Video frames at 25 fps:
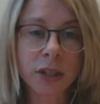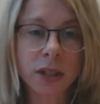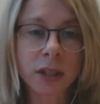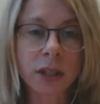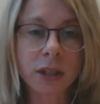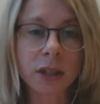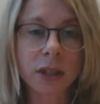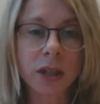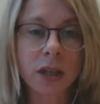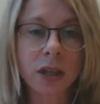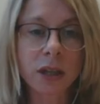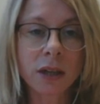in a
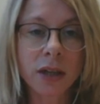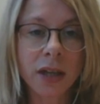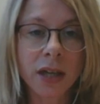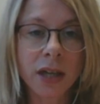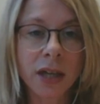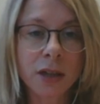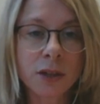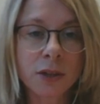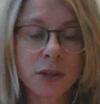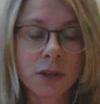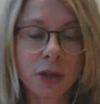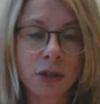young
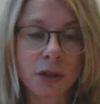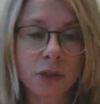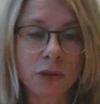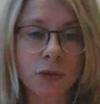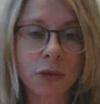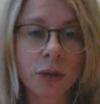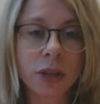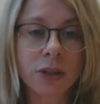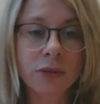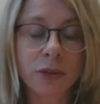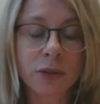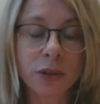age, are
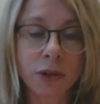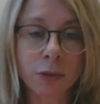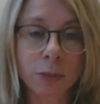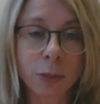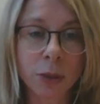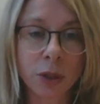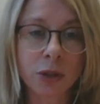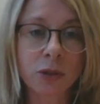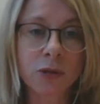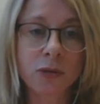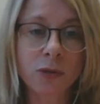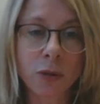really very
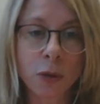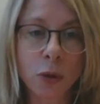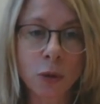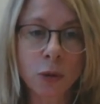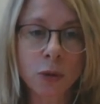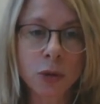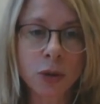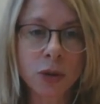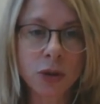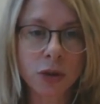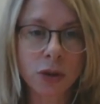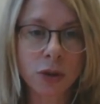much
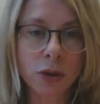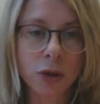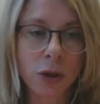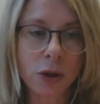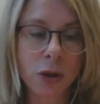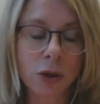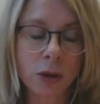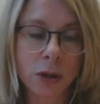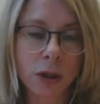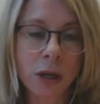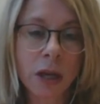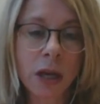focused
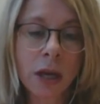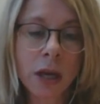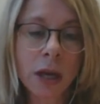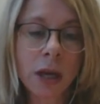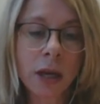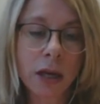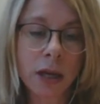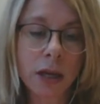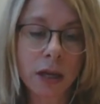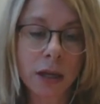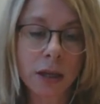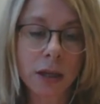on
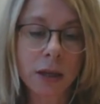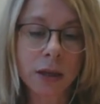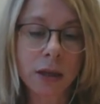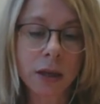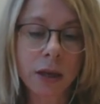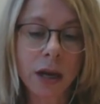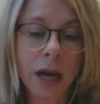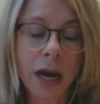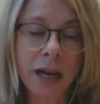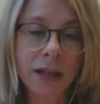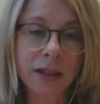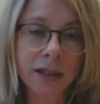
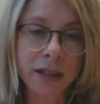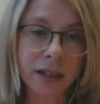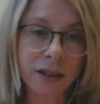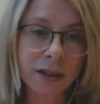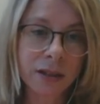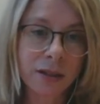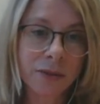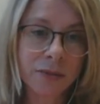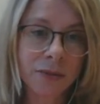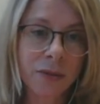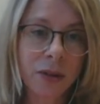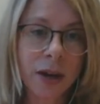
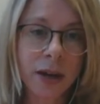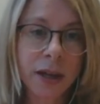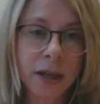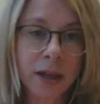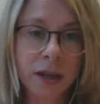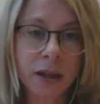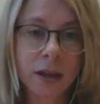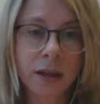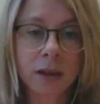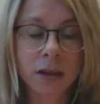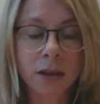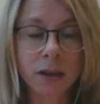
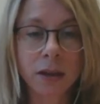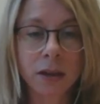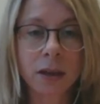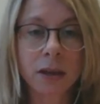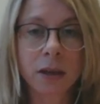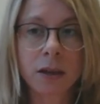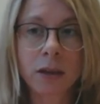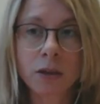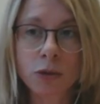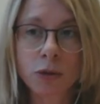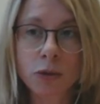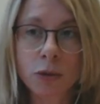identifying
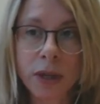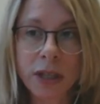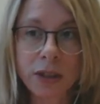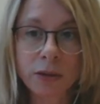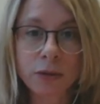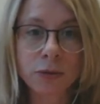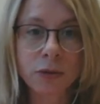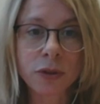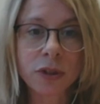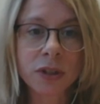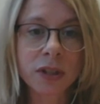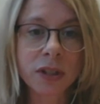
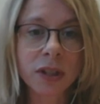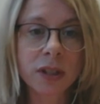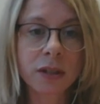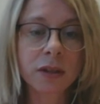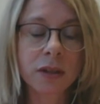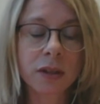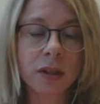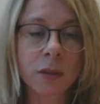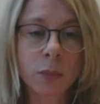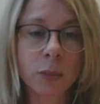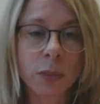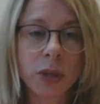
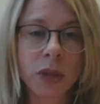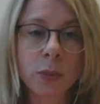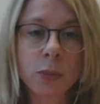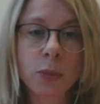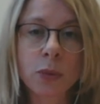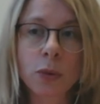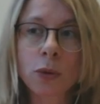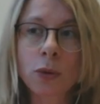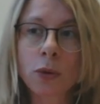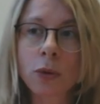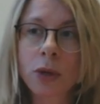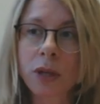characteristics in
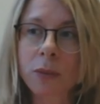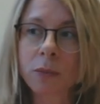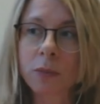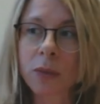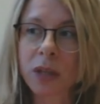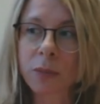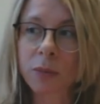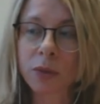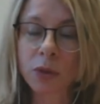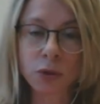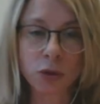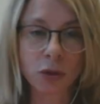people and
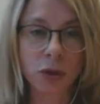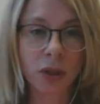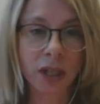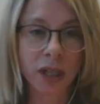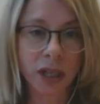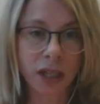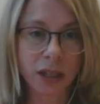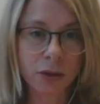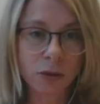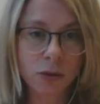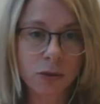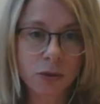maybe also
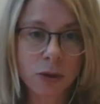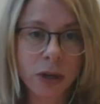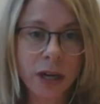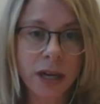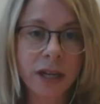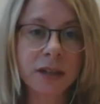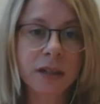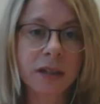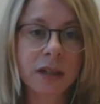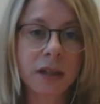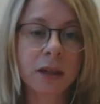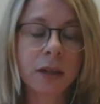
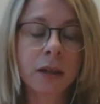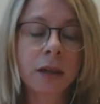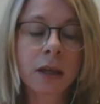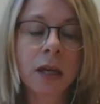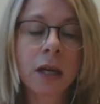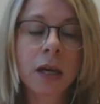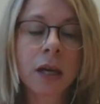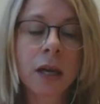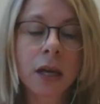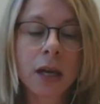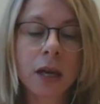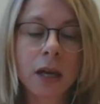categorizing.
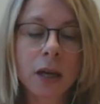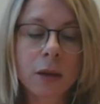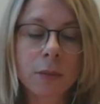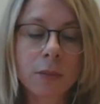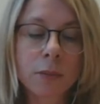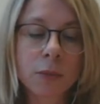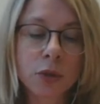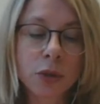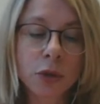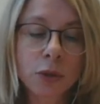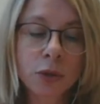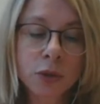
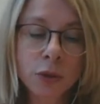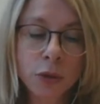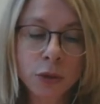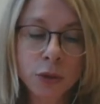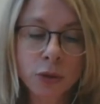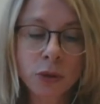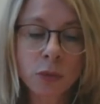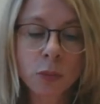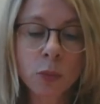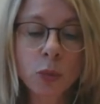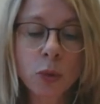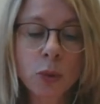So it's
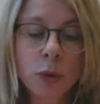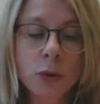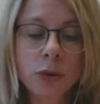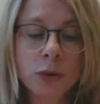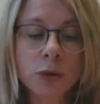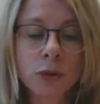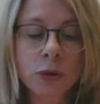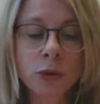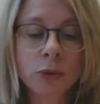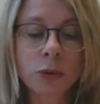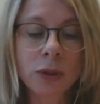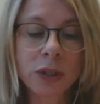also
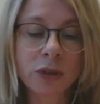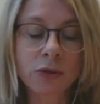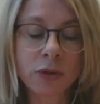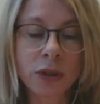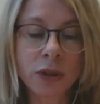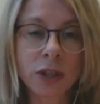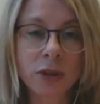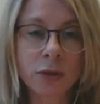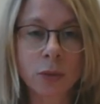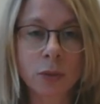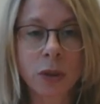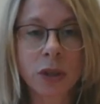important to
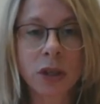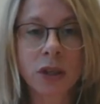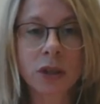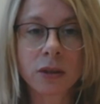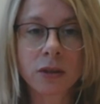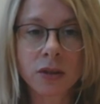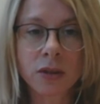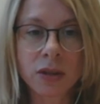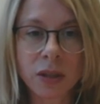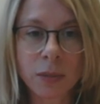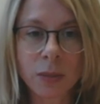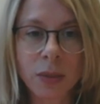address what are
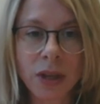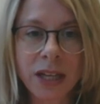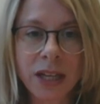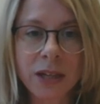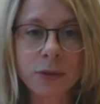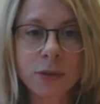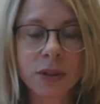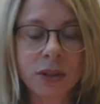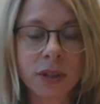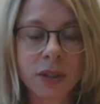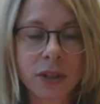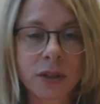the
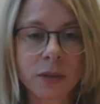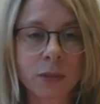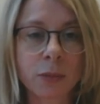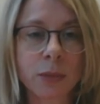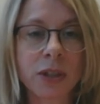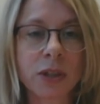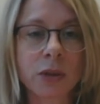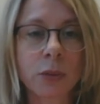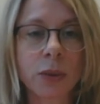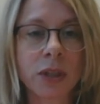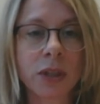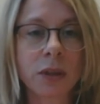similarities
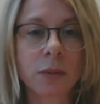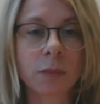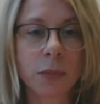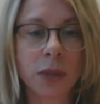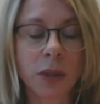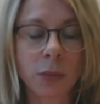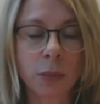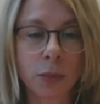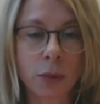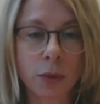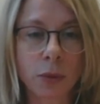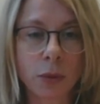between
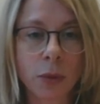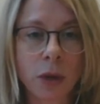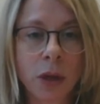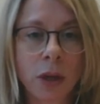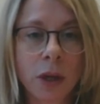people.